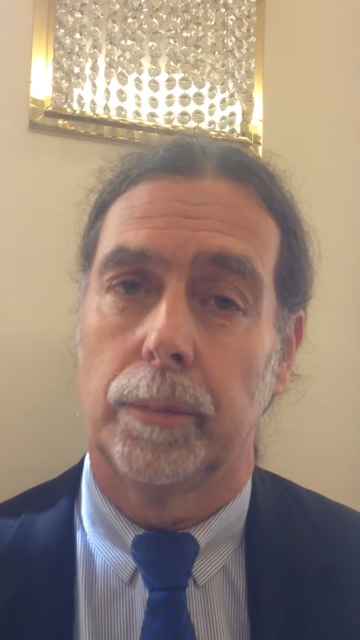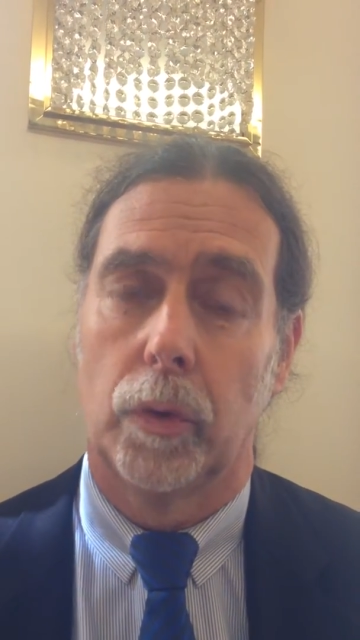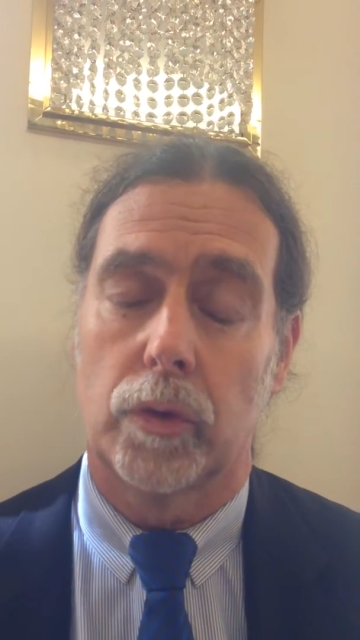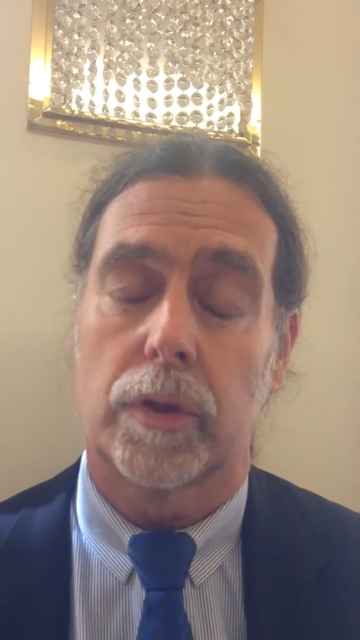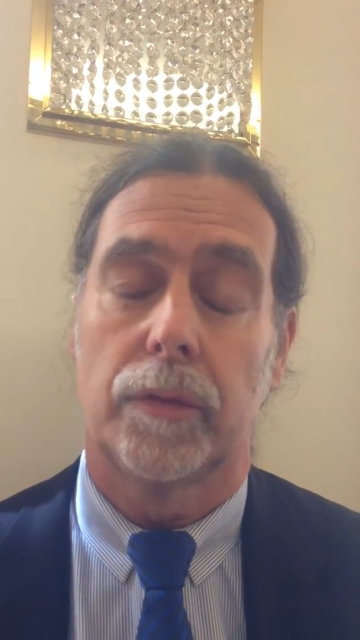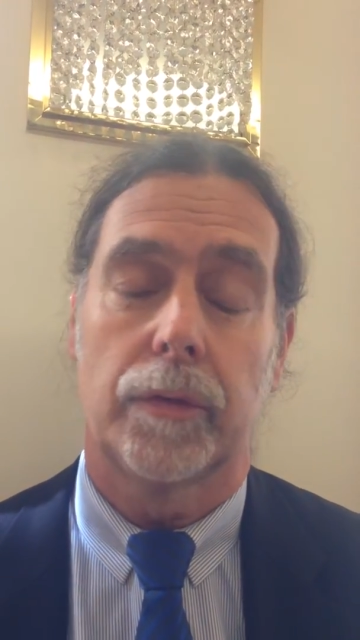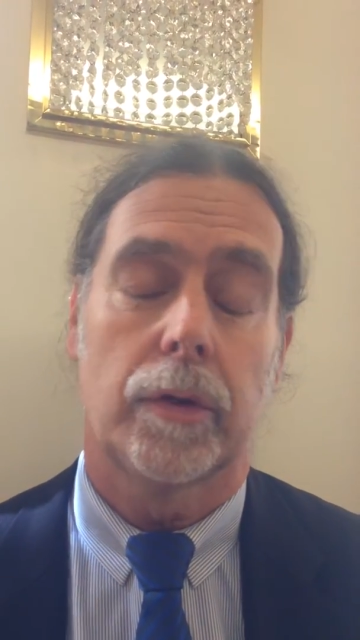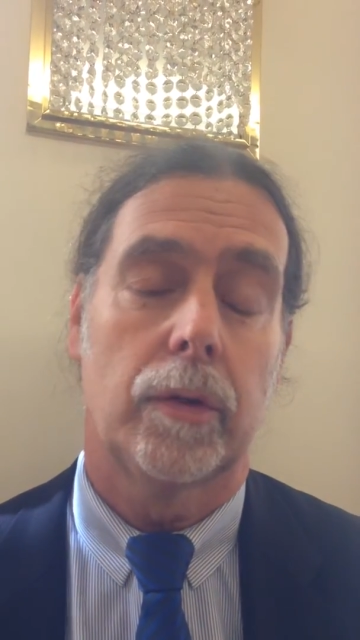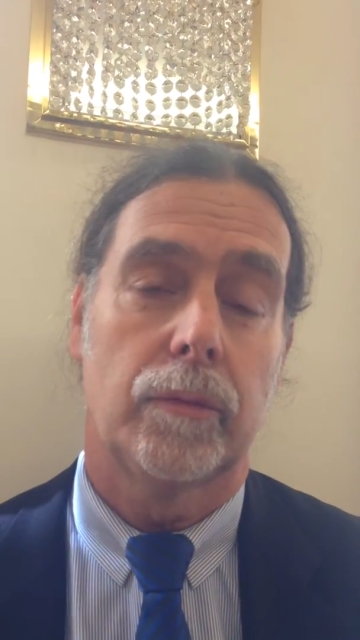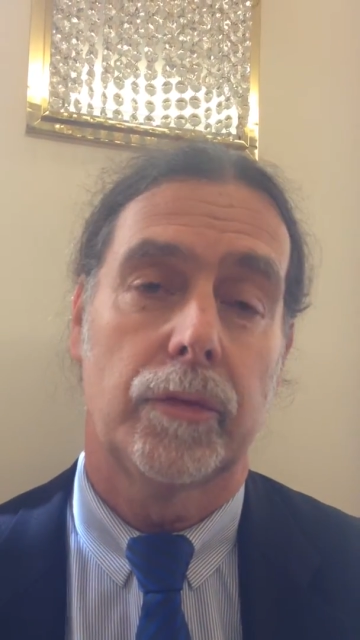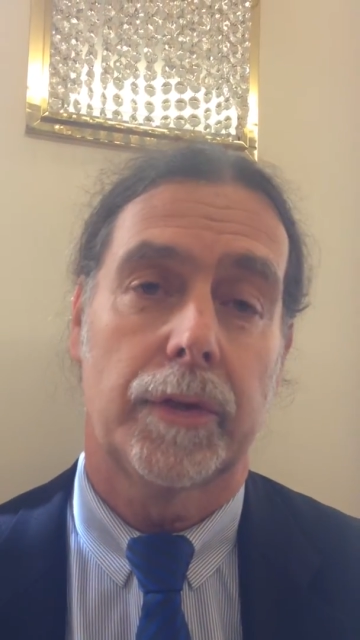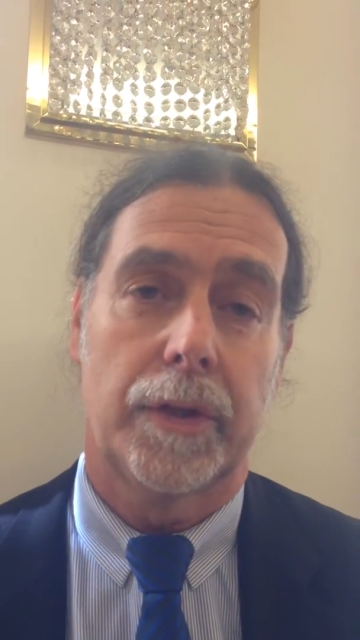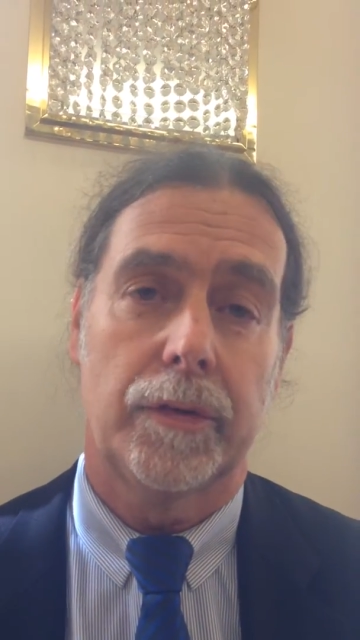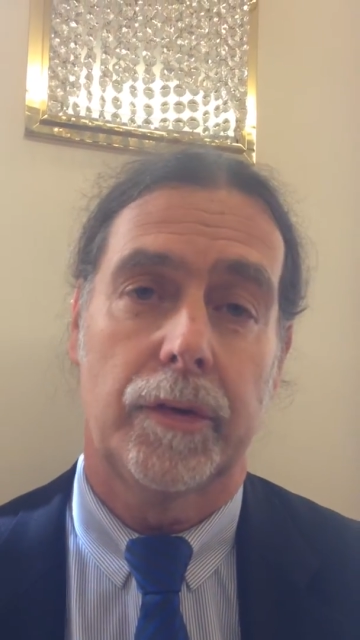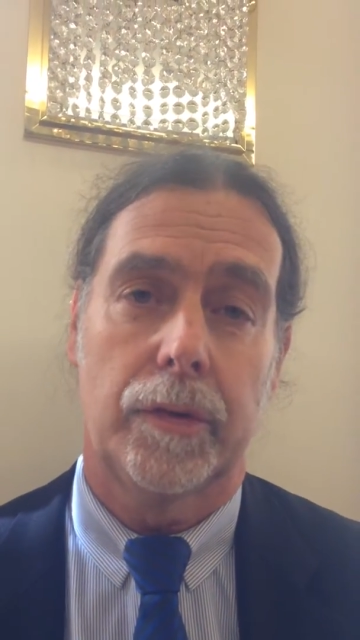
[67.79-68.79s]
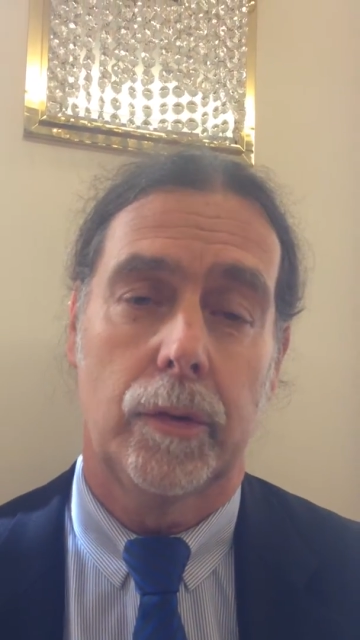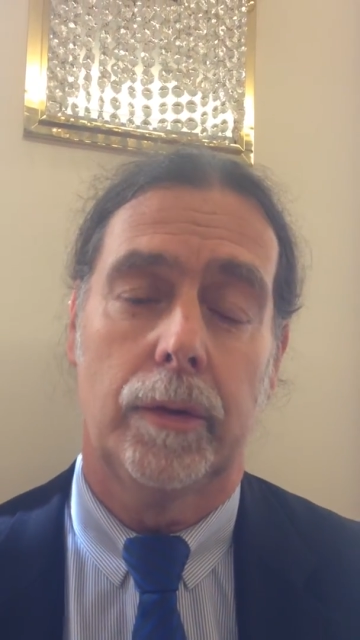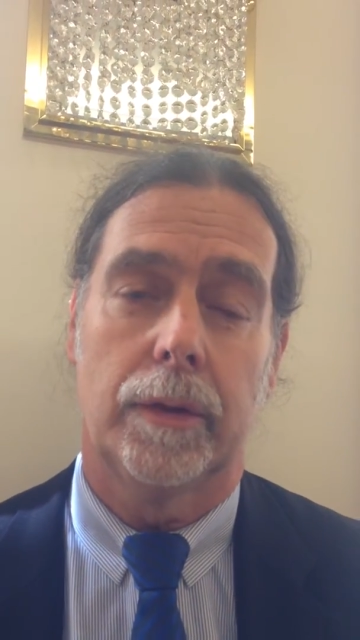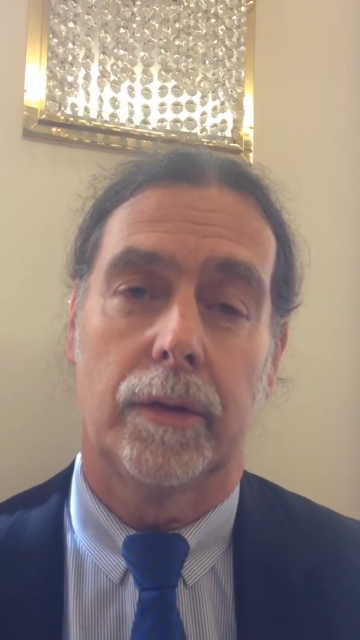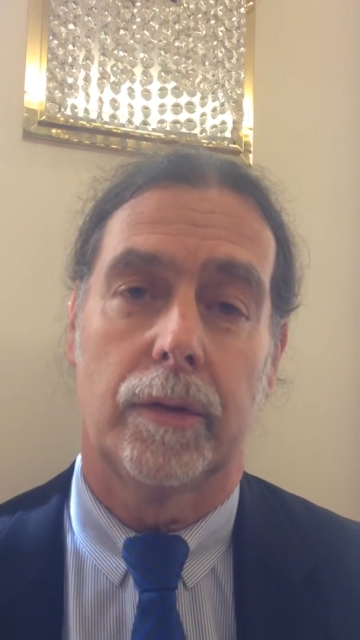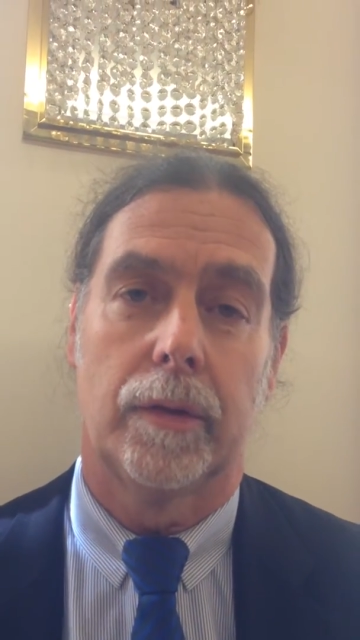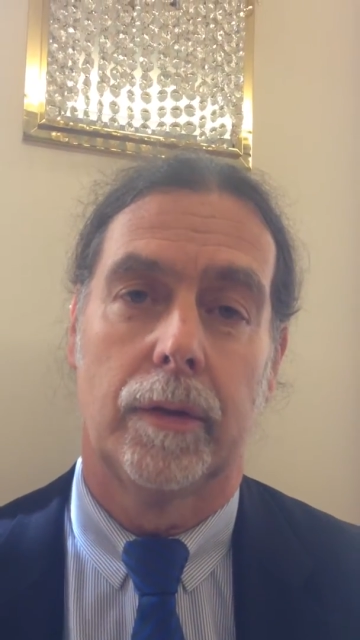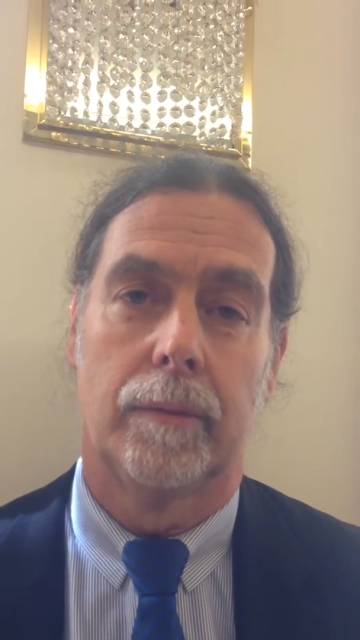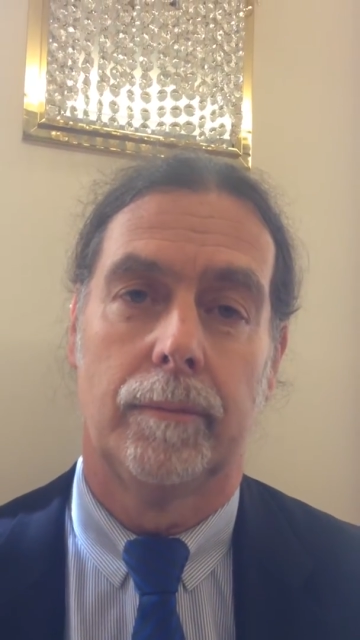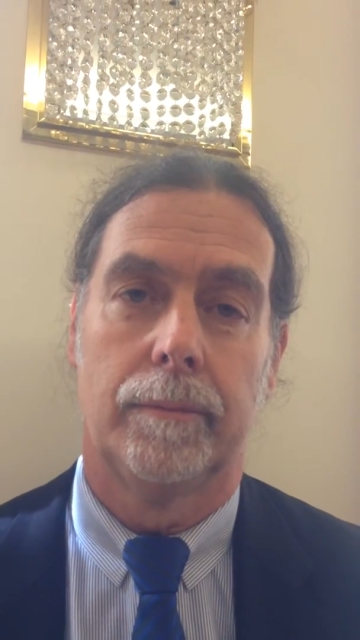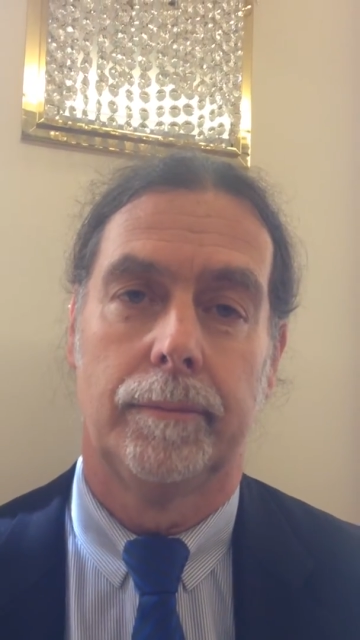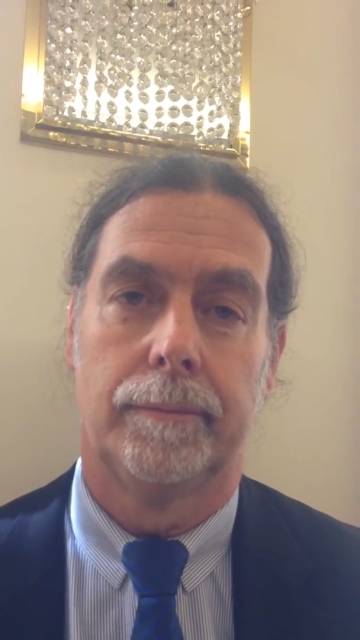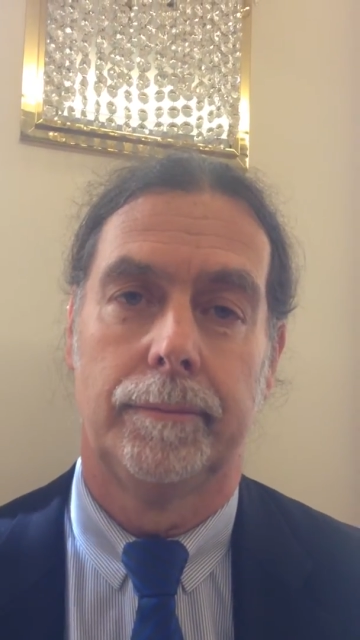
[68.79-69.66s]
Botschafter Conference is doing this.